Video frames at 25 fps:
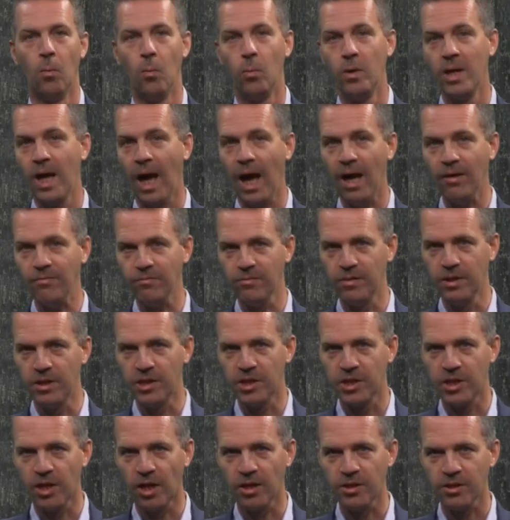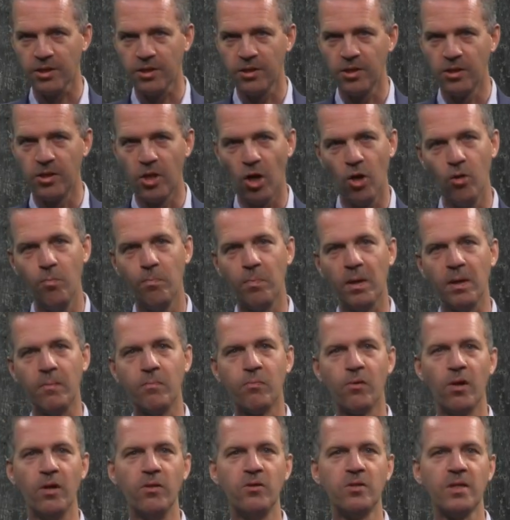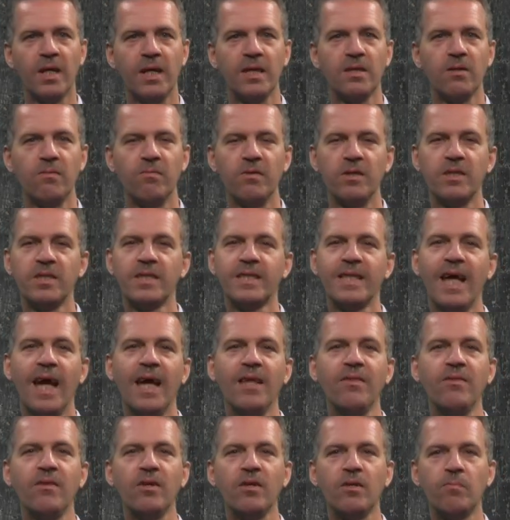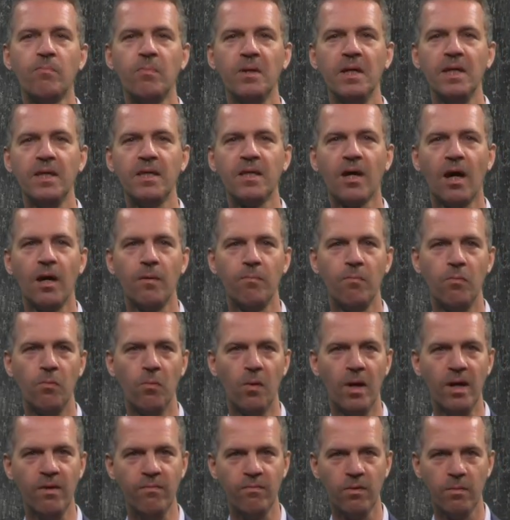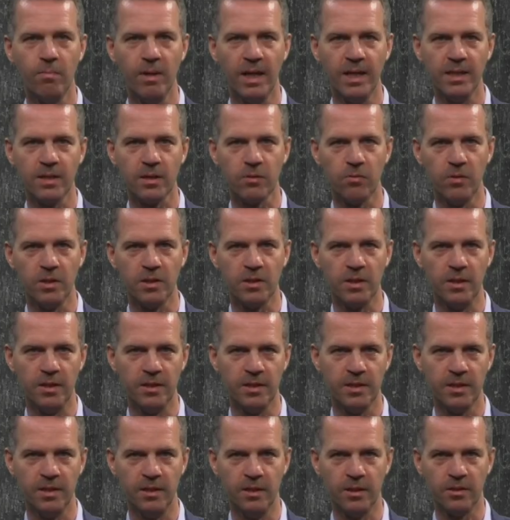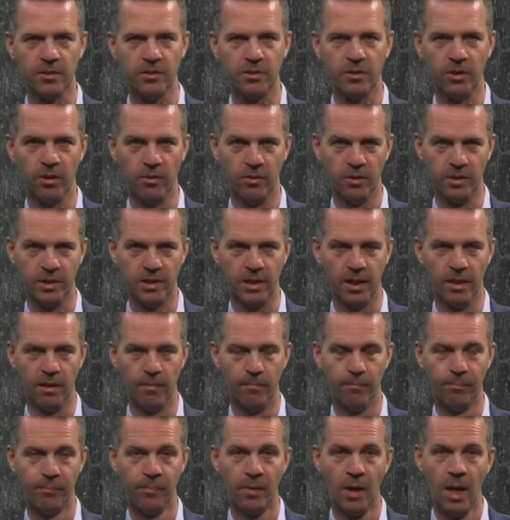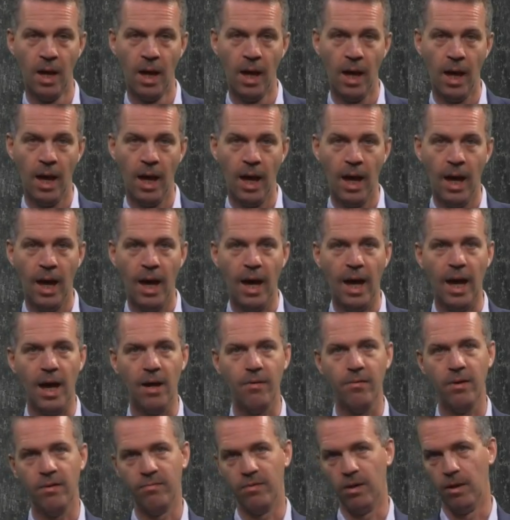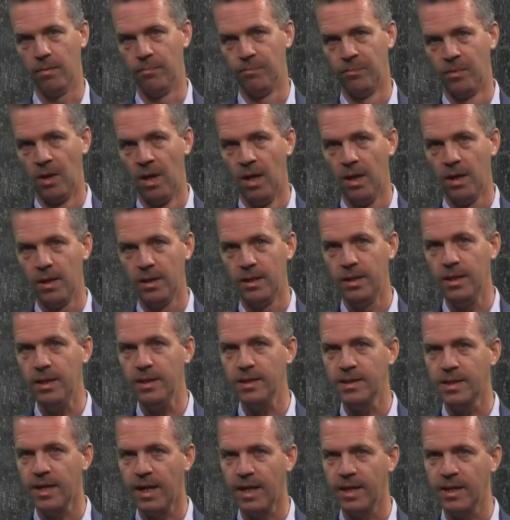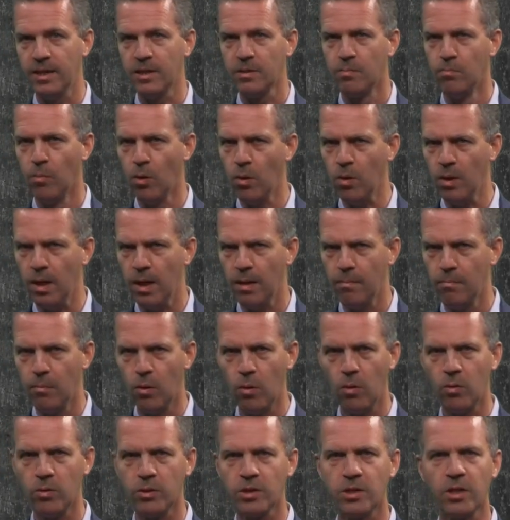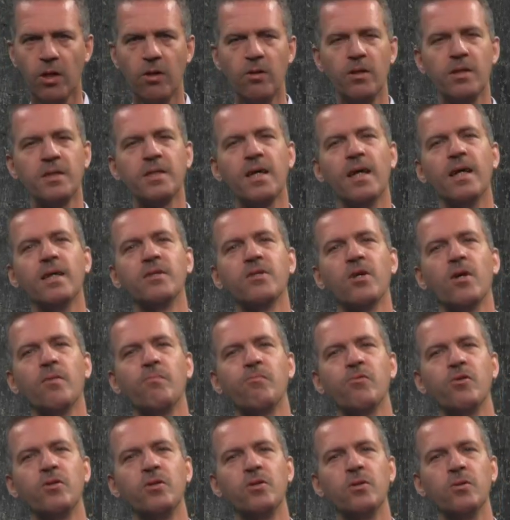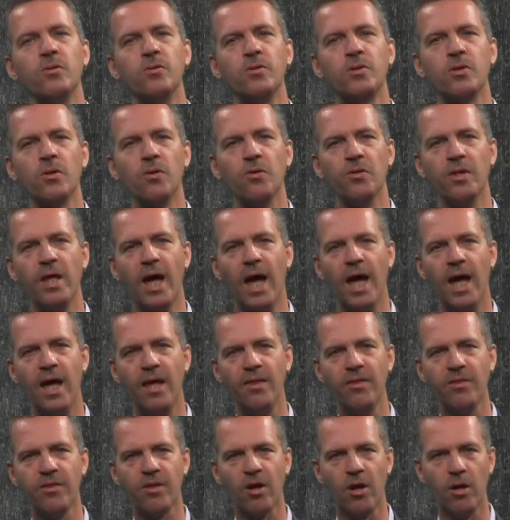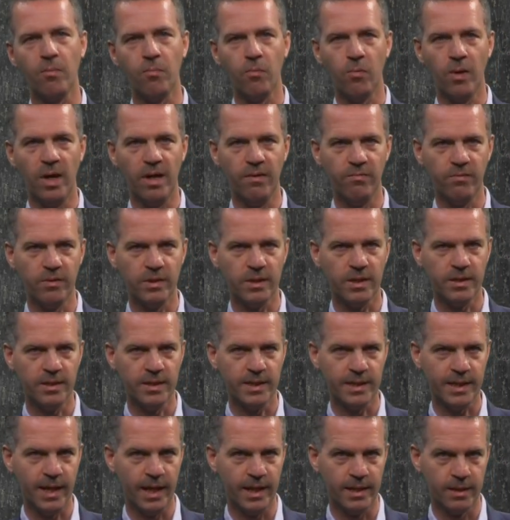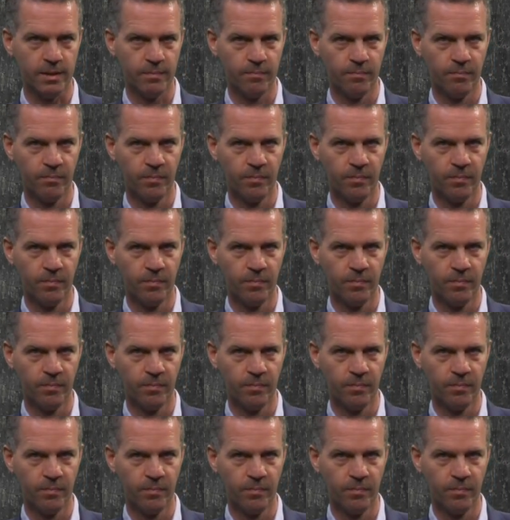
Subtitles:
We have discussed the doping process of a standard P-type wafer-based crystalline silicon solar cell. However, these days more and more solar cells are produced on N-type wafers instead.